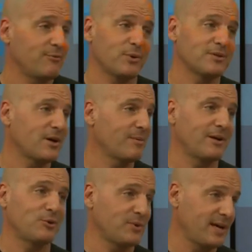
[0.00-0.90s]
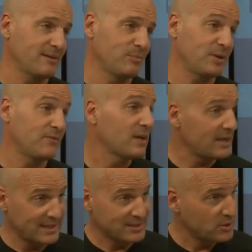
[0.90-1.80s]
if you want to talk about it, great. But if
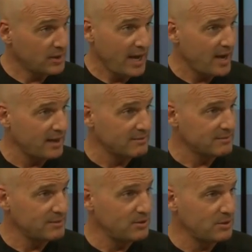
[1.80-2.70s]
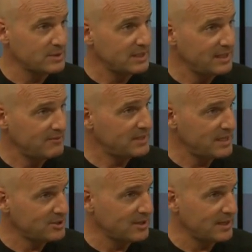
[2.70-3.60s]
not, that's okay. It's an
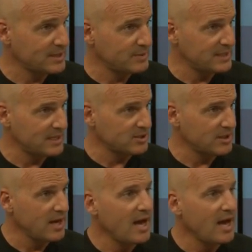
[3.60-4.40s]
invitation, not an expectation.